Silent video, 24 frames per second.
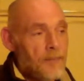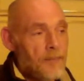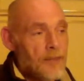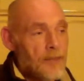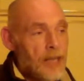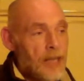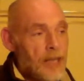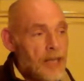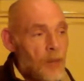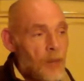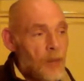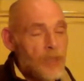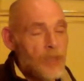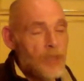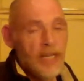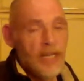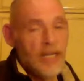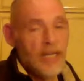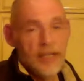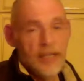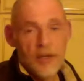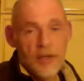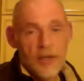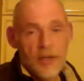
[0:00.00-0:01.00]
Yet we can
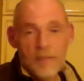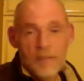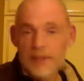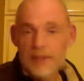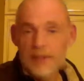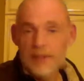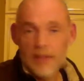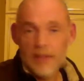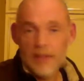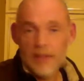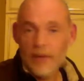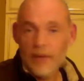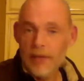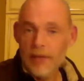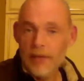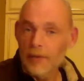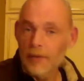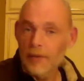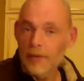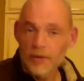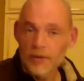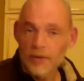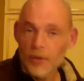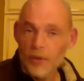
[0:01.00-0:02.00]
encompass the
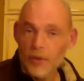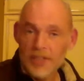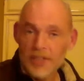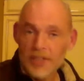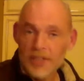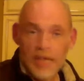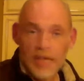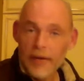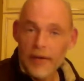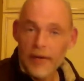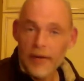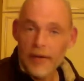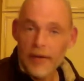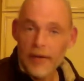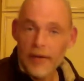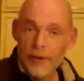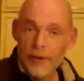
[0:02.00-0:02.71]
greater storyteller.